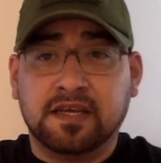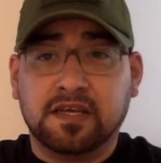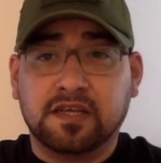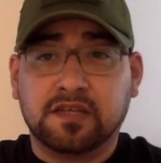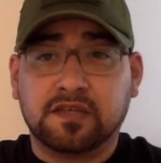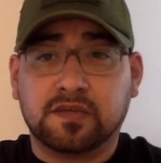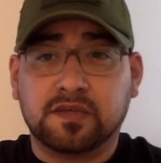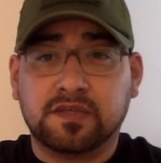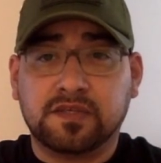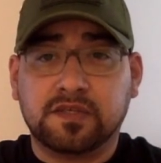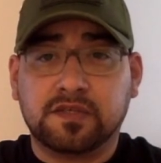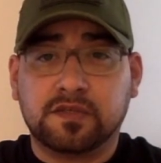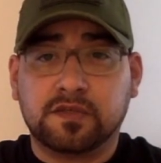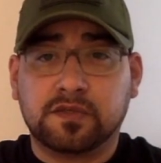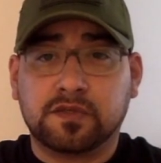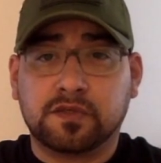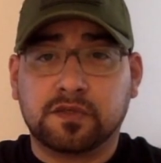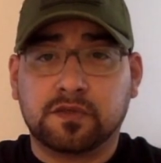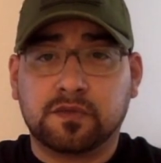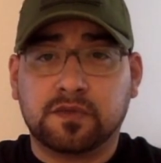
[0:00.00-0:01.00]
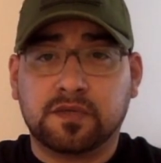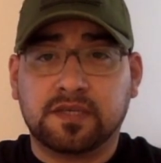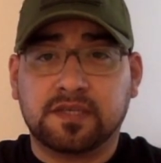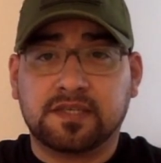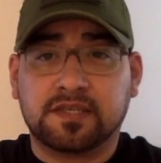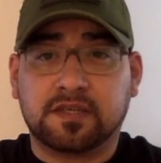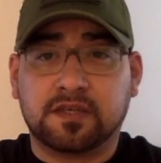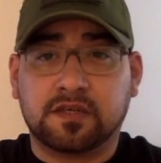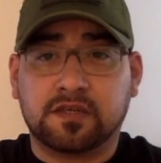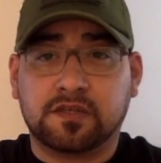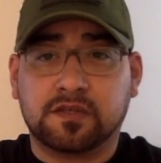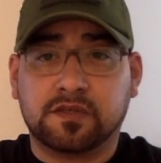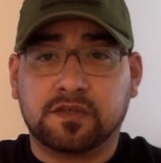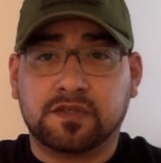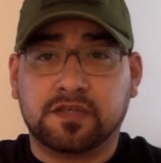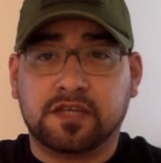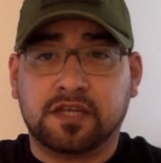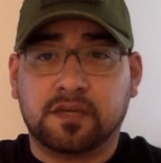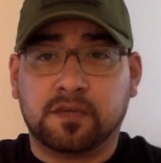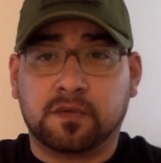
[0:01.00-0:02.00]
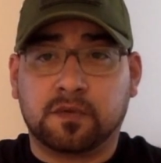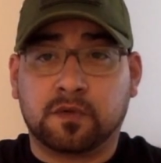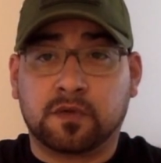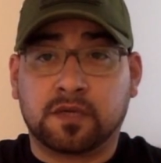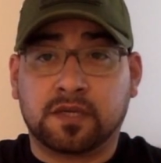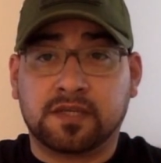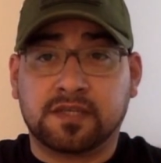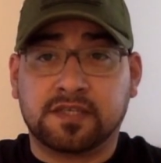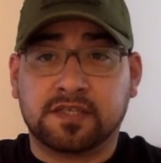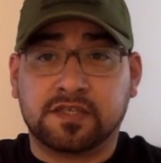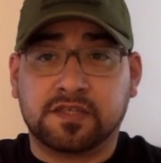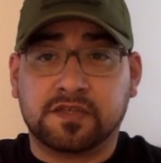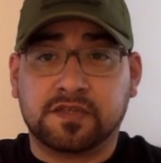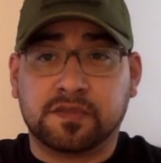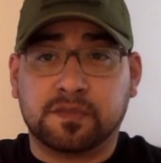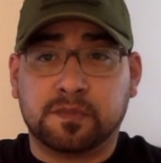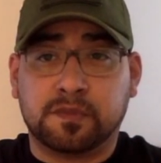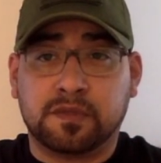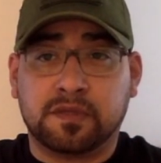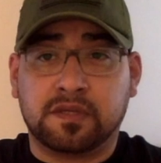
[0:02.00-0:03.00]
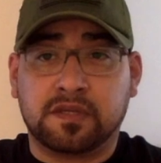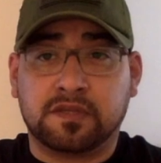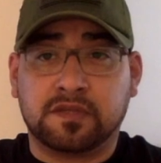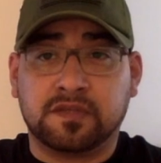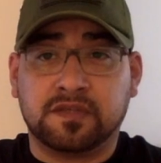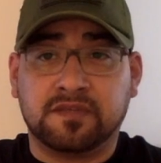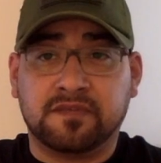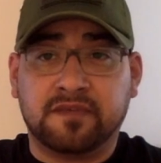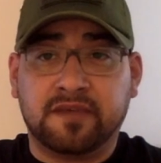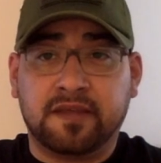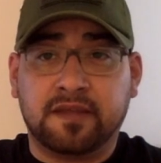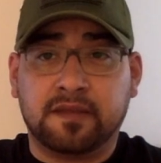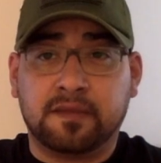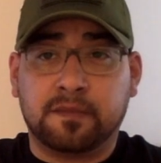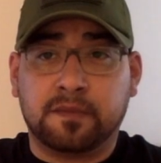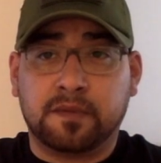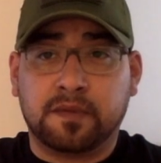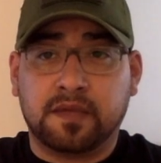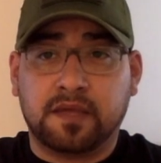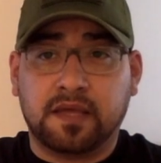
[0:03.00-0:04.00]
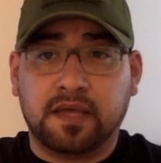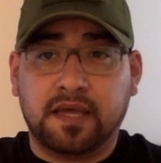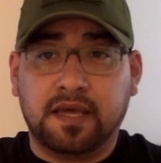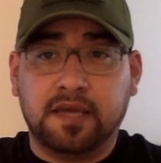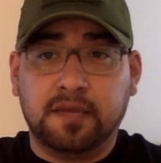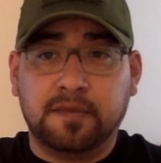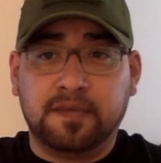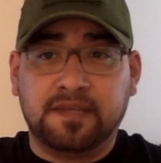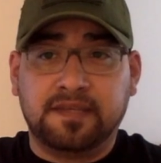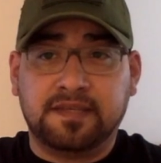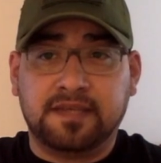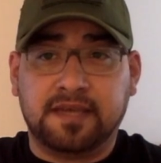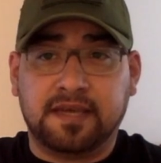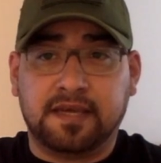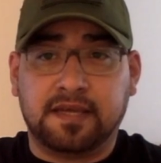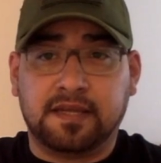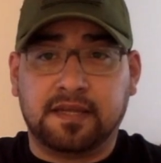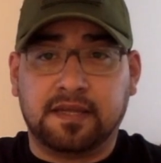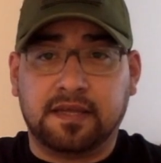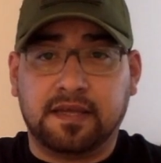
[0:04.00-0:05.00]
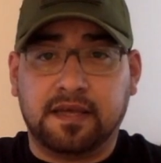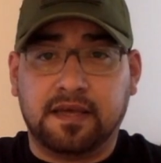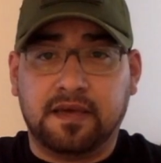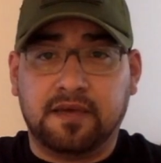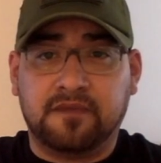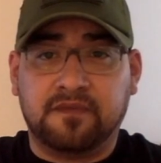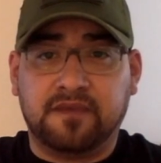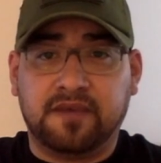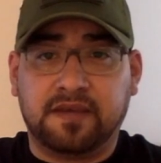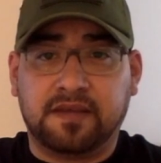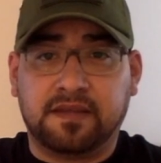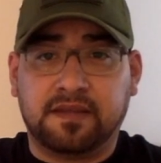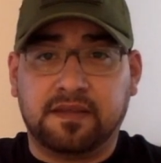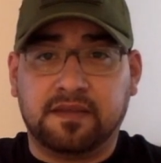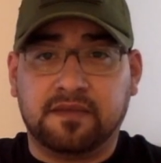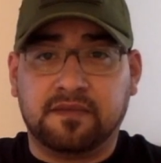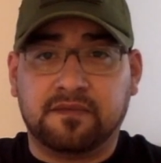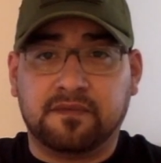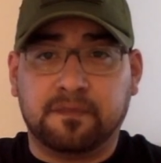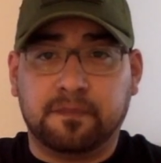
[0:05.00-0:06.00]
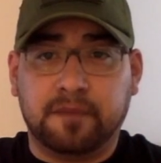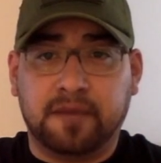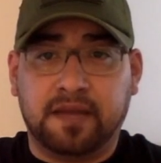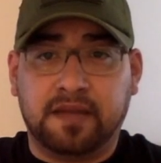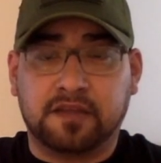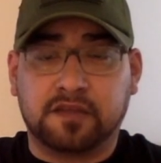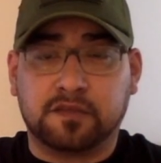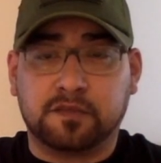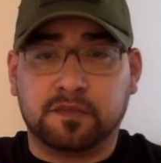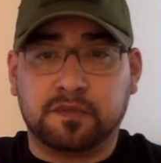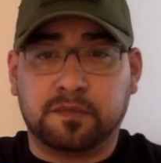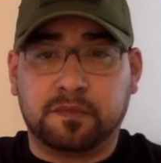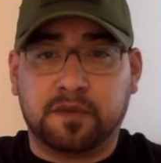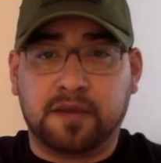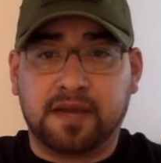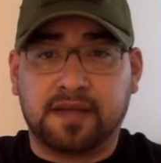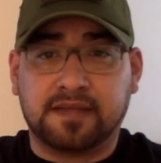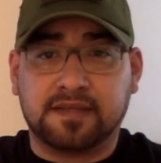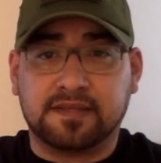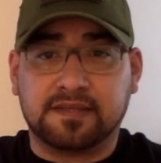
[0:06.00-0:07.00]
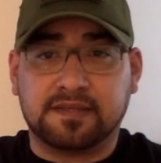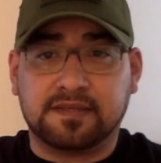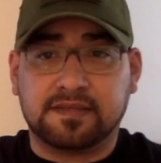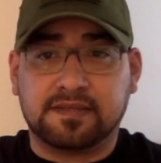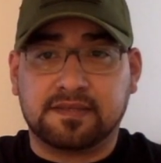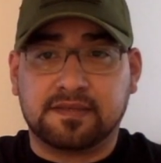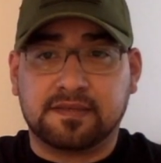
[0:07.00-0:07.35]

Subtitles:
So institutional risks are associated with organizations' ability to develop and maintain effective management practices.